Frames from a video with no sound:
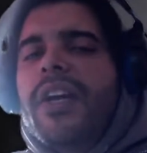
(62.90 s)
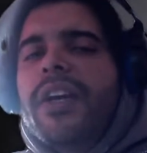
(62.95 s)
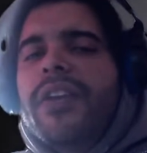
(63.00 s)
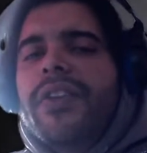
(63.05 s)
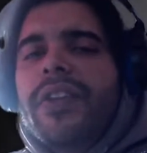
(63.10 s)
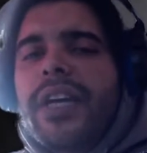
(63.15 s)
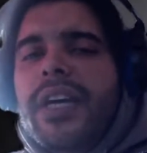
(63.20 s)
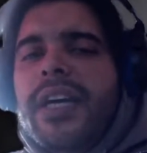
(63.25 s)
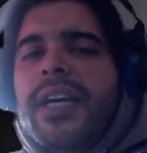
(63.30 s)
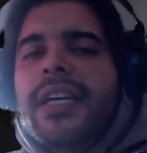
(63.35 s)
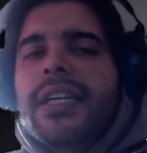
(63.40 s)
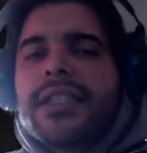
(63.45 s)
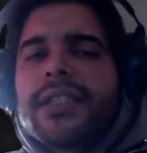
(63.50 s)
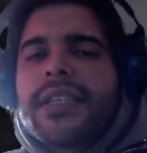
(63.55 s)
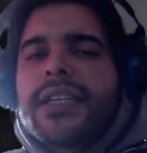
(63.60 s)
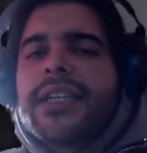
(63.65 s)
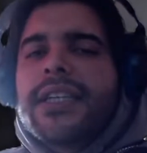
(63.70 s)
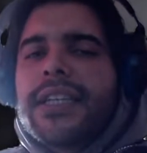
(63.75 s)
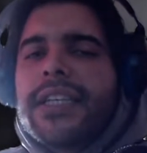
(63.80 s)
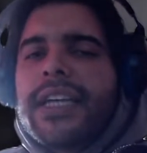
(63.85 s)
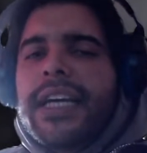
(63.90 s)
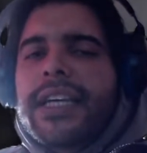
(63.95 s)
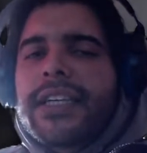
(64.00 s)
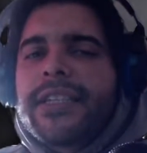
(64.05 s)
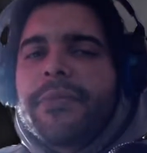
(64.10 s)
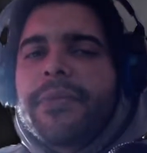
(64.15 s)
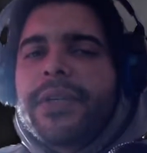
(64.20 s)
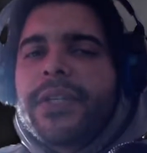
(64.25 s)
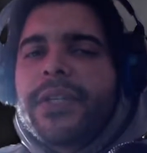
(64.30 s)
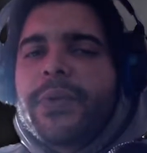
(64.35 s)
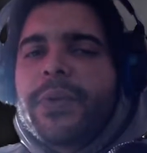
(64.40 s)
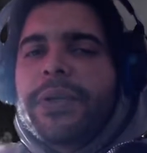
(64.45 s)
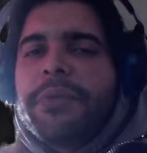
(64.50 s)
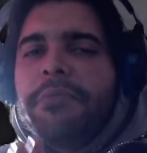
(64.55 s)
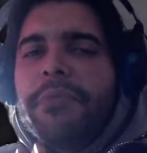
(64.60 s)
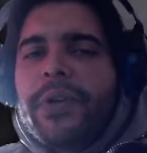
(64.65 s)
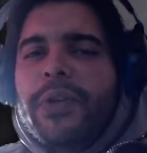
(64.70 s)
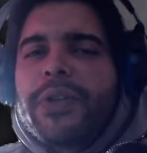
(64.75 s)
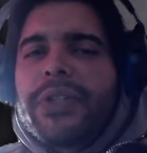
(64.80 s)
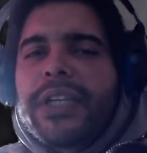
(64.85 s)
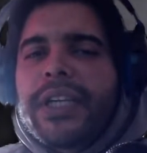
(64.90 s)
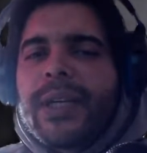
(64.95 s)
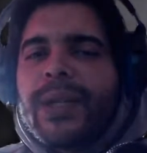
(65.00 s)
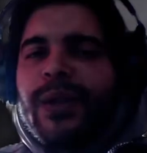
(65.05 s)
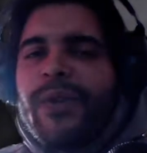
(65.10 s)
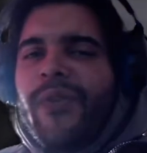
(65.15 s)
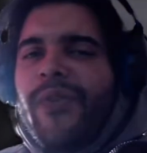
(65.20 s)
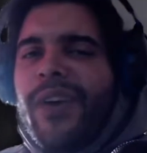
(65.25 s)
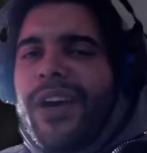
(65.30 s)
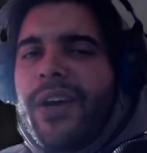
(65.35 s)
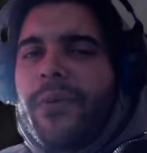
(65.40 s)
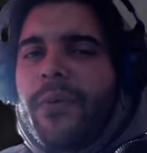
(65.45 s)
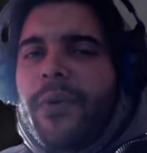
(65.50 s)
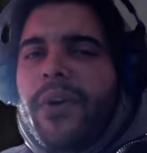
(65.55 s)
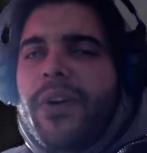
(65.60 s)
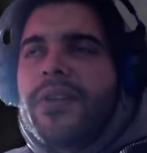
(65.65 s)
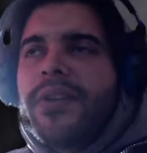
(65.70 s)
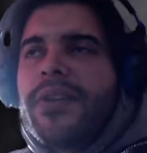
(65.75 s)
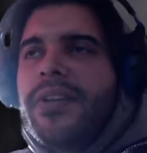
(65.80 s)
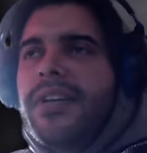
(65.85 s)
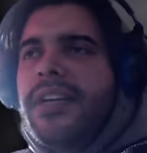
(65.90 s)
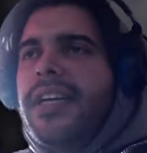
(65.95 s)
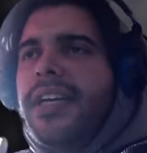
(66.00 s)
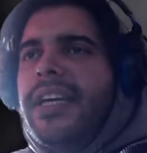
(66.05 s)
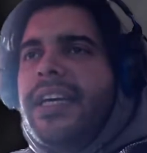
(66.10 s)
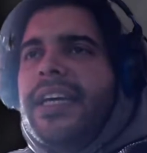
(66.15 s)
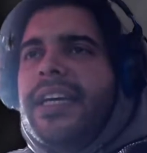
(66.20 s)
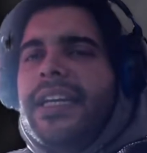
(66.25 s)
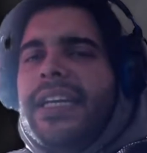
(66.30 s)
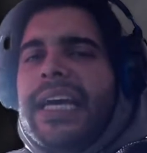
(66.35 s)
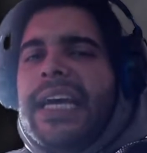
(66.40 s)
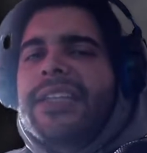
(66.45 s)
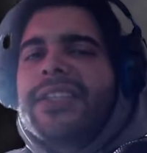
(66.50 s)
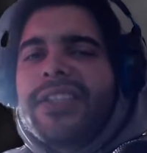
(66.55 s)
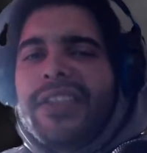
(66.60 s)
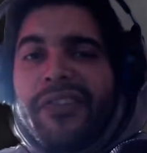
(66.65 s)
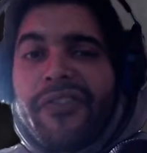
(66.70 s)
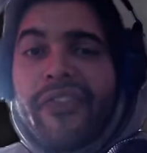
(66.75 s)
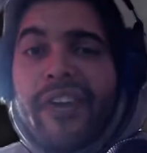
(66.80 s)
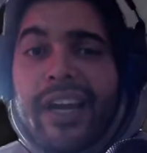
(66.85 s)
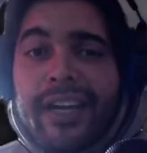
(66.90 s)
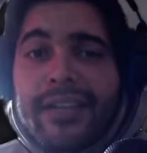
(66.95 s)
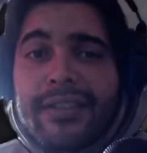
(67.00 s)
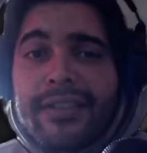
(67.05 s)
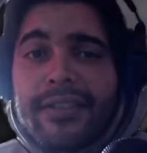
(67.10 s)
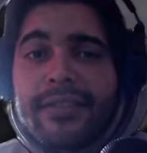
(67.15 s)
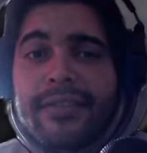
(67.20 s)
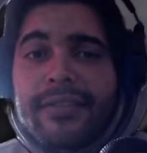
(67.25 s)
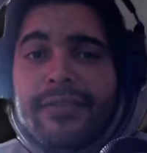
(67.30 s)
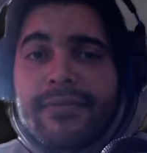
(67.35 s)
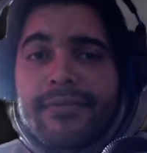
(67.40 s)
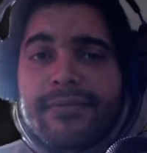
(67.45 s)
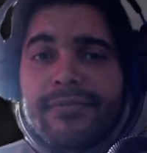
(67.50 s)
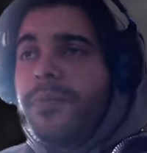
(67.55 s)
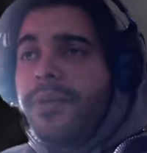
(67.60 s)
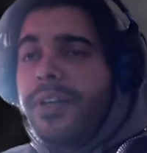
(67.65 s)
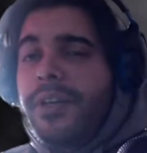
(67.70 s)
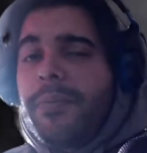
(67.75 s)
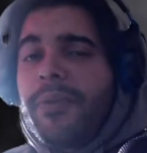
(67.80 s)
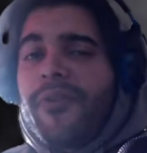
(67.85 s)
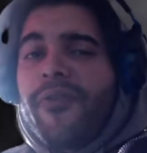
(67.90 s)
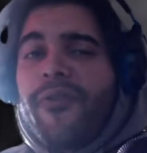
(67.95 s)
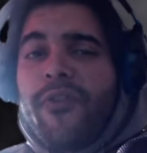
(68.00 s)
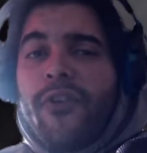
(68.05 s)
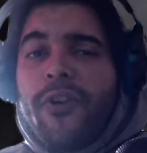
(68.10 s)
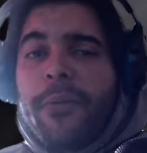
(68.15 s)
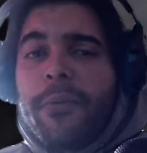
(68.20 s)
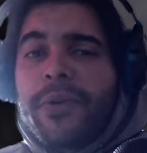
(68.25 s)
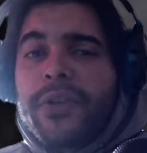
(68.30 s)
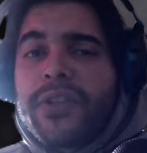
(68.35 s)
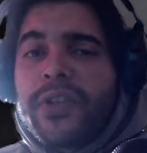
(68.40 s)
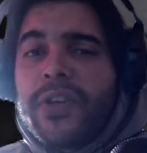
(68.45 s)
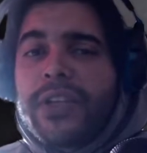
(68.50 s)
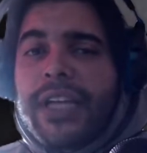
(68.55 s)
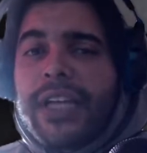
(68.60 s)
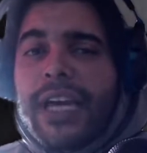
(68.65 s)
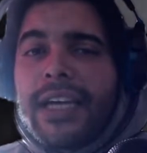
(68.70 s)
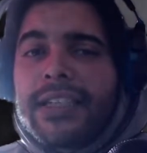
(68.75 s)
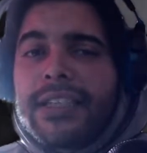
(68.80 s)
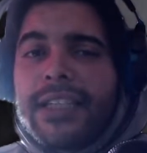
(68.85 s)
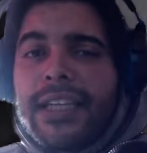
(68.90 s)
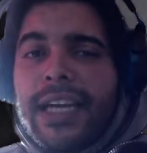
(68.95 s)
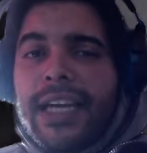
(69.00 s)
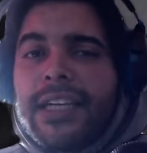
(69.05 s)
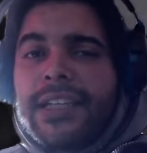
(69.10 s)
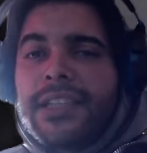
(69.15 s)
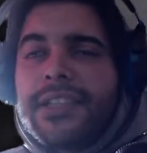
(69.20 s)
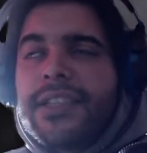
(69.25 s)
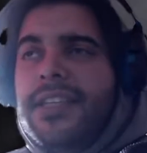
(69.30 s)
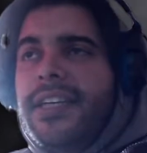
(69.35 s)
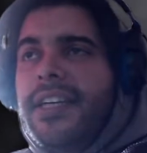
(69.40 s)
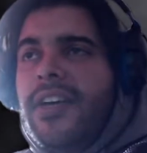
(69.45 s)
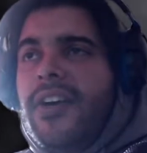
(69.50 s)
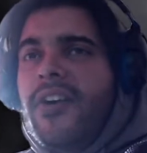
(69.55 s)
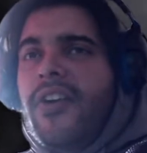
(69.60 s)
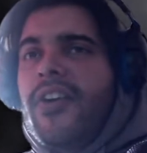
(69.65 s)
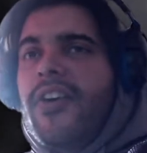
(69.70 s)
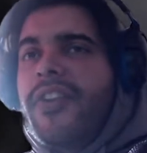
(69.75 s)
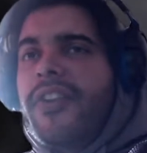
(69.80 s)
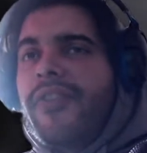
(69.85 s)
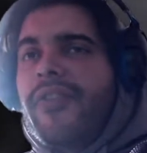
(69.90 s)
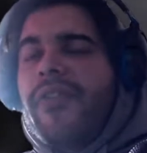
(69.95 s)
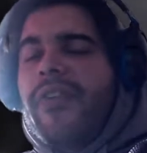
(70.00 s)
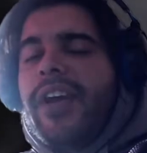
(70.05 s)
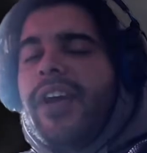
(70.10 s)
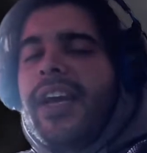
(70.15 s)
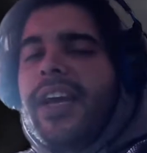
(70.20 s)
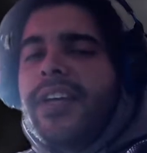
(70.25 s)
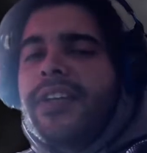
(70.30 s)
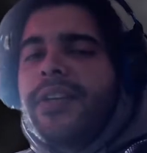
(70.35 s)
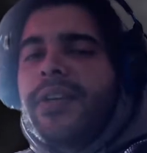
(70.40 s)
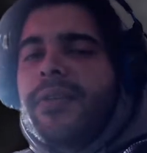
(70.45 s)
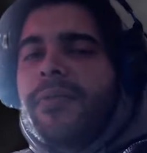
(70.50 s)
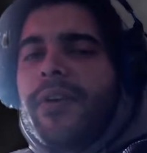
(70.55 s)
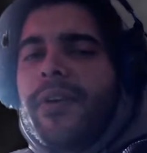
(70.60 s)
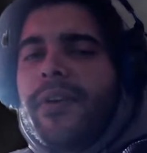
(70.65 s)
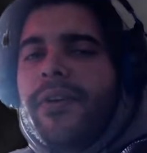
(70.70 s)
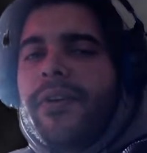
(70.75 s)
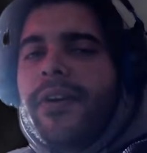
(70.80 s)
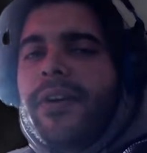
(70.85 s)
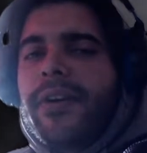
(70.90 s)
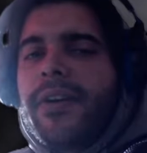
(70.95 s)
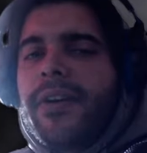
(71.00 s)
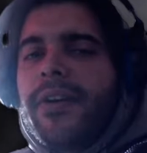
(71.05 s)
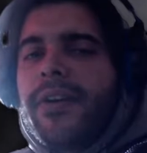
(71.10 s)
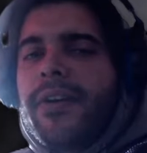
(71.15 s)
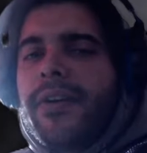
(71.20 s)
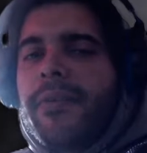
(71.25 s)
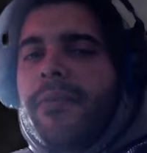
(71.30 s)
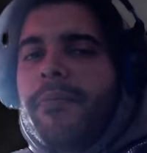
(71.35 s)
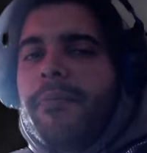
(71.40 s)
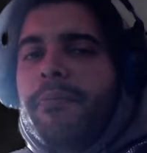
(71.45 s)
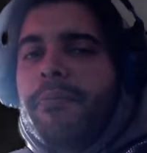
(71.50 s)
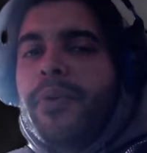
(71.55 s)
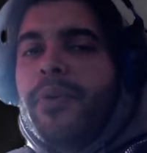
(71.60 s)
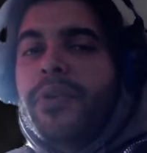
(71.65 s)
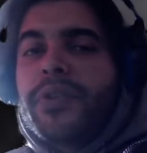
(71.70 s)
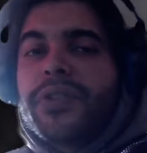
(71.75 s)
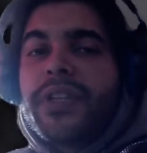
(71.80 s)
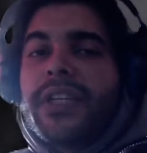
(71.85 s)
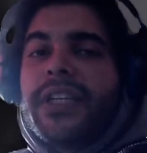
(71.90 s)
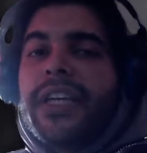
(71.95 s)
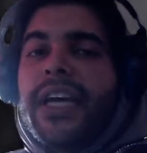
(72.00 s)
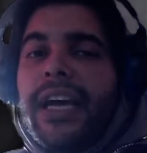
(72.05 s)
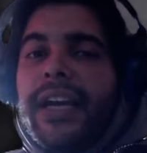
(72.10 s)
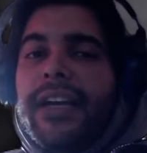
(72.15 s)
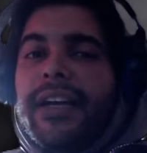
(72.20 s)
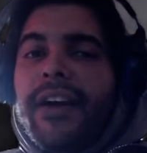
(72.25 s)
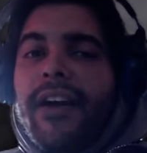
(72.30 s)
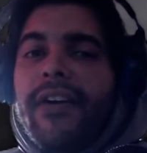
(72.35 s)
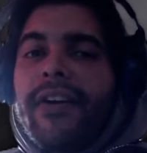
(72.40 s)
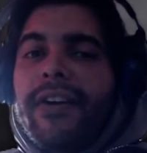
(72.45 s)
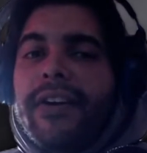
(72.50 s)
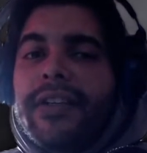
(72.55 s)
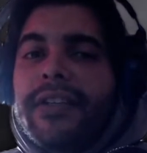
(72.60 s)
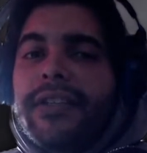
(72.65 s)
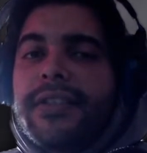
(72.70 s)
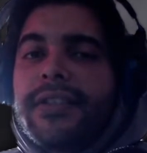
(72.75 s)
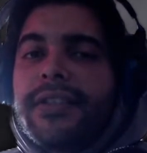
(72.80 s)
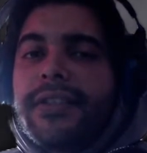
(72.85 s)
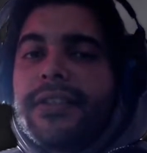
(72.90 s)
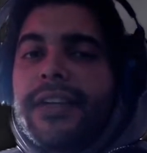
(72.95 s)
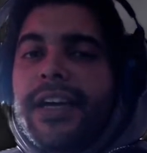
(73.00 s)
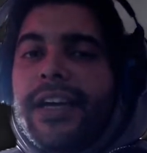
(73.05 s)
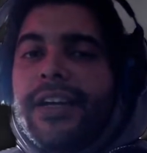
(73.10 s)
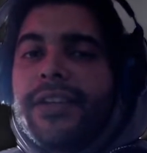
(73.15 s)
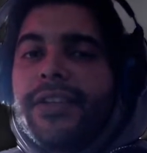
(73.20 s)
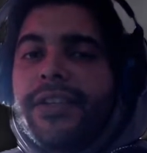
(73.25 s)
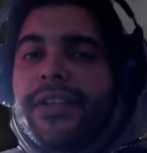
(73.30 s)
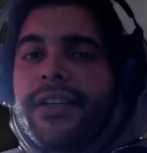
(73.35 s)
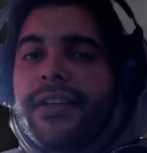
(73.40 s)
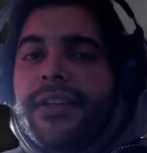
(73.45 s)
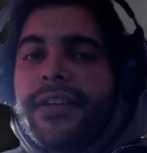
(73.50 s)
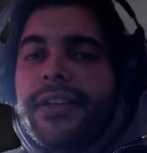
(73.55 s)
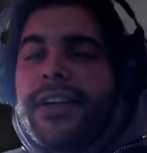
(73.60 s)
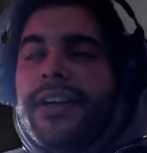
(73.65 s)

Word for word: There is a connection between music and the fight world, and that's the fans. When a performer's on that stage, all the fans are uh, uh, boosting that artist's energy.